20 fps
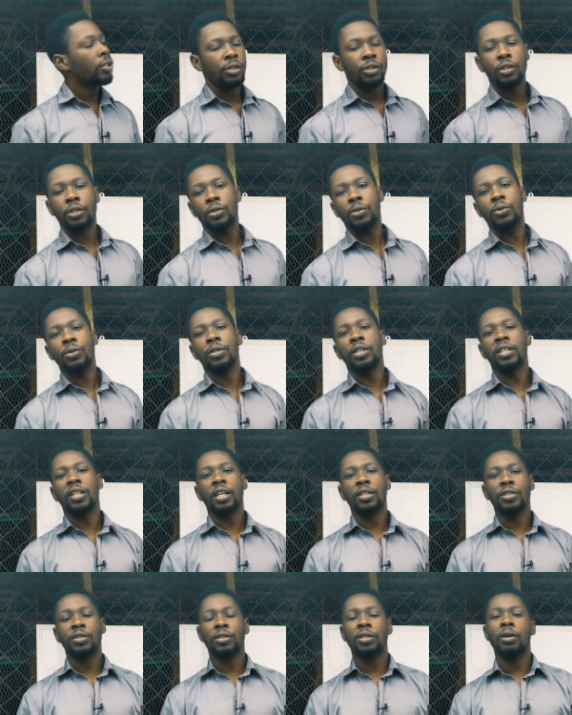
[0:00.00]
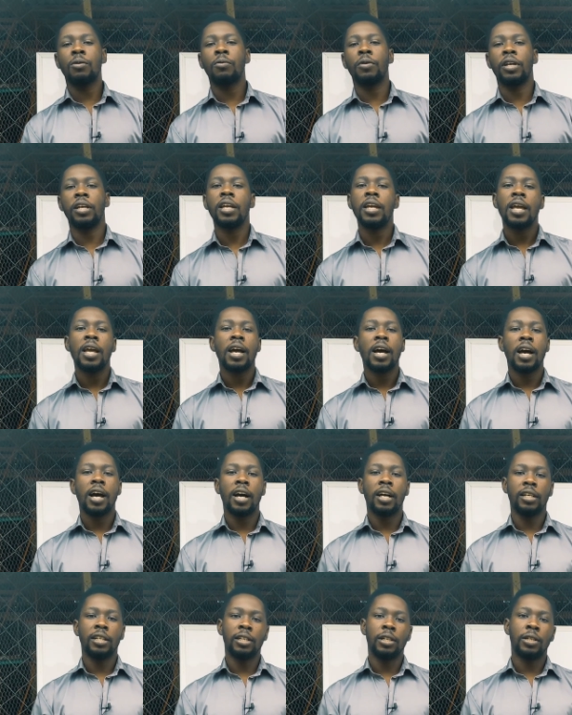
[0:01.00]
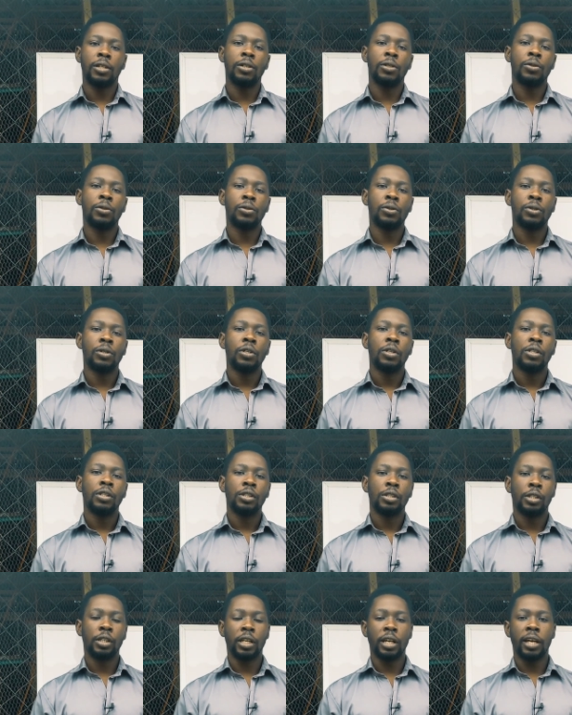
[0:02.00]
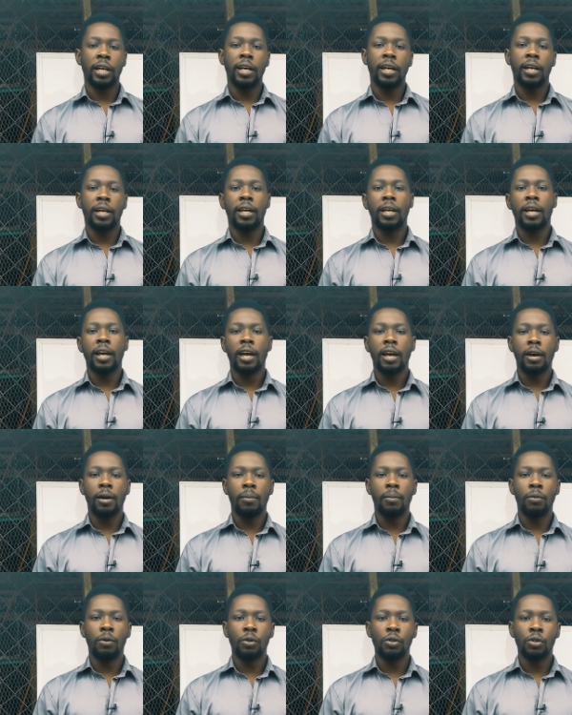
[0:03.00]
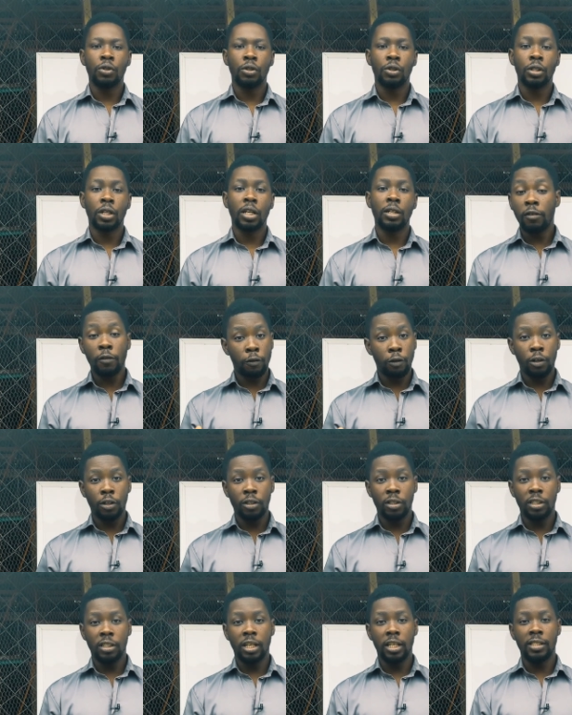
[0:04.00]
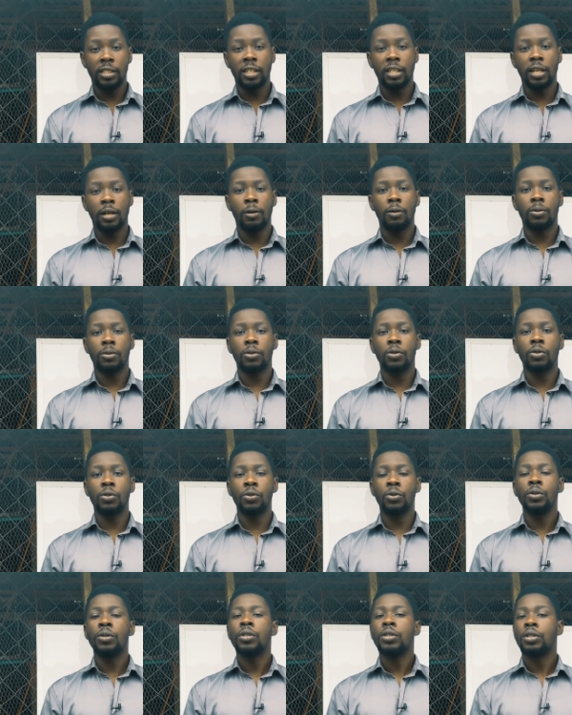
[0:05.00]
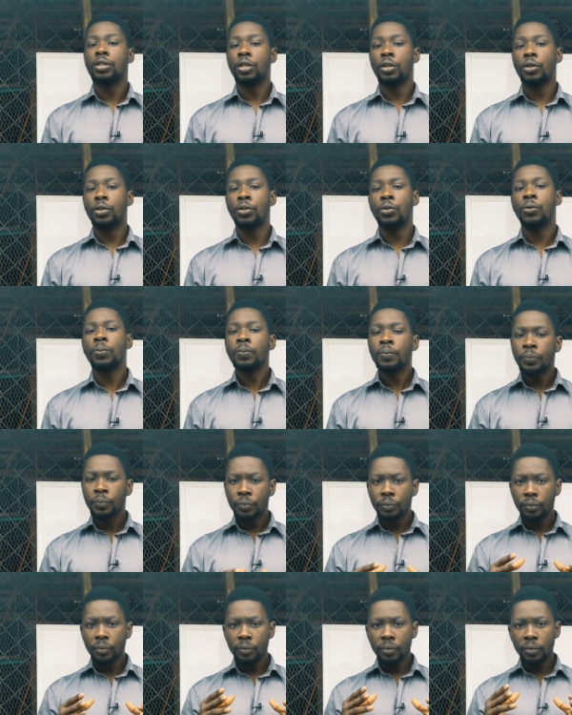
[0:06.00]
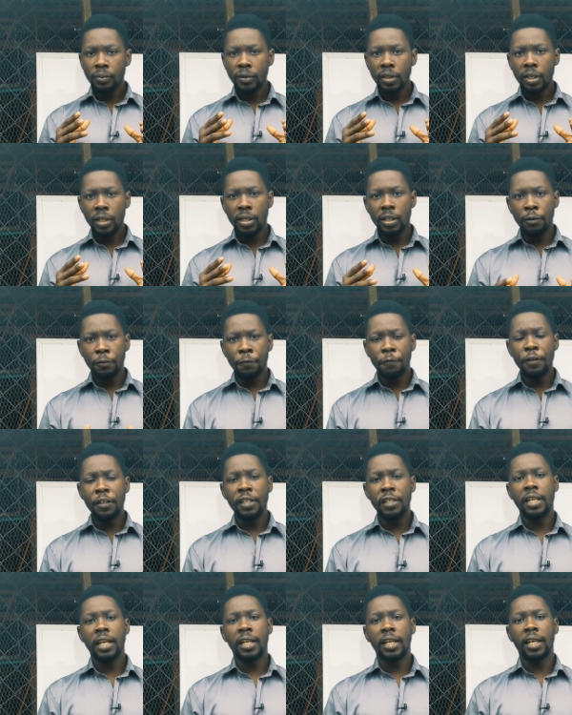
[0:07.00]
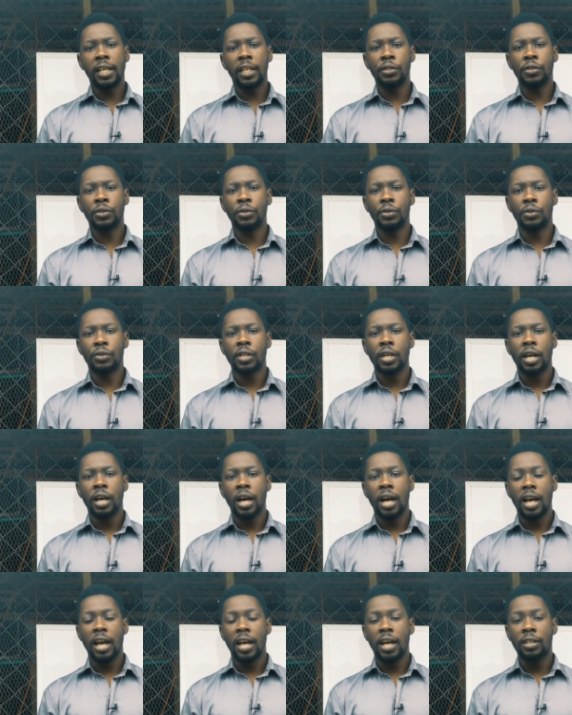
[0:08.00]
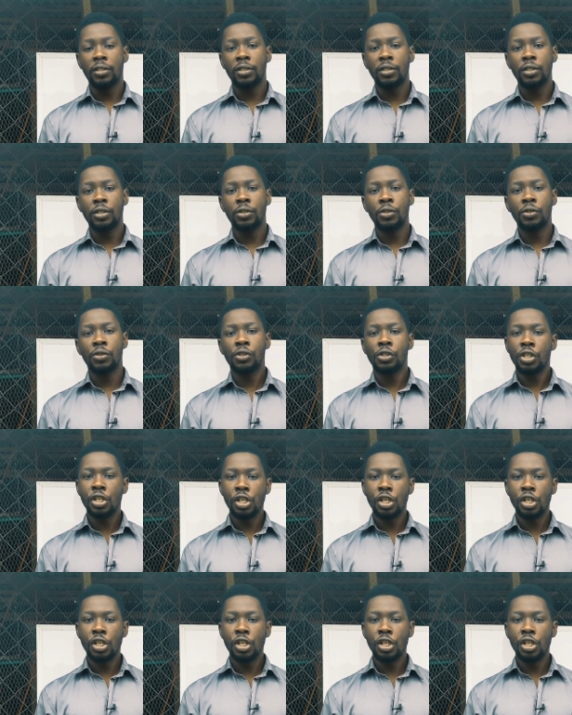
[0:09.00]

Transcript: just go the natural way and include the egg emulsion. I've not forgotten, I said I was going to tell you the feed that I use. I actually use